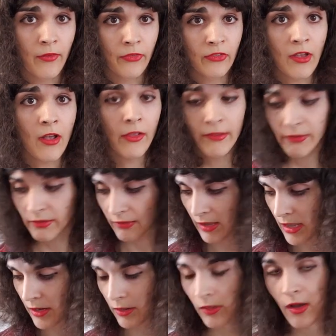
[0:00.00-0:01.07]
of solace
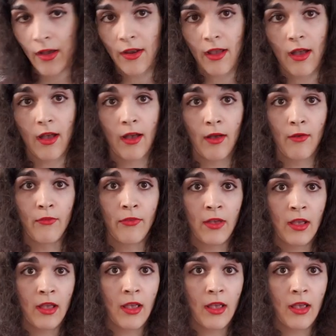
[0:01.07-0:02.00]
and a lot of